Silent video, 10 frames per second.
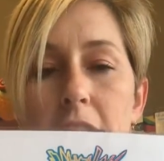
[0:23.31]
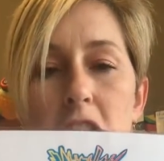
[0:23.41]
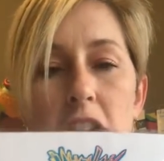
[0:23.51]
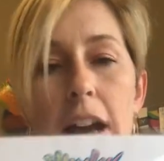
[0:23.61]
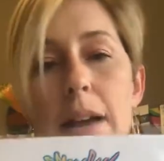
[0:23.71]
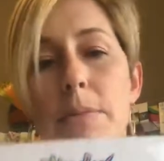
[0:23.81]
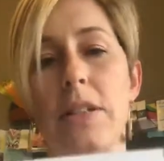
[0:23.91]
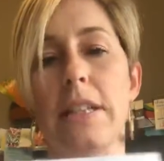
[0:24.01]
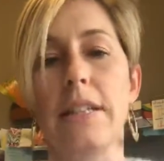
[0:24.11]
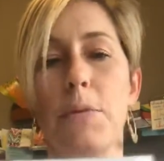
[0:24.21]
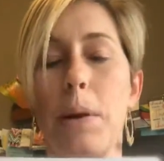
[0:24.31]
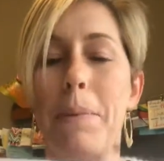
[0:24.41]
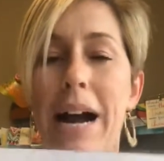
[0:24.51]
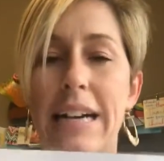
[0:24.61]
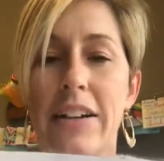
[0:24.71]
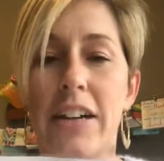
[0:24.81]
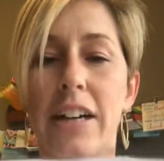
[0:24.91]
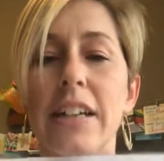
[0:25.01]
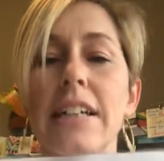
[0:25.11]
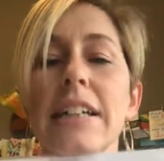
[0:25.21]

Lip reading: each time, just as a reminder.